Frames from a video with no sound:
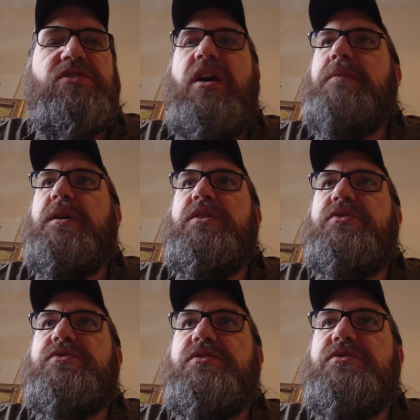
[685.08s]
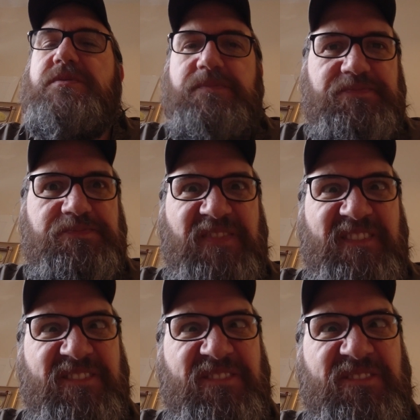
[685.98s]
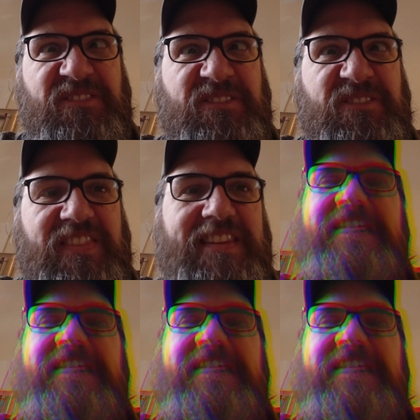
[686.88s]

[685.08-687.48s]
shot up my nostrils. So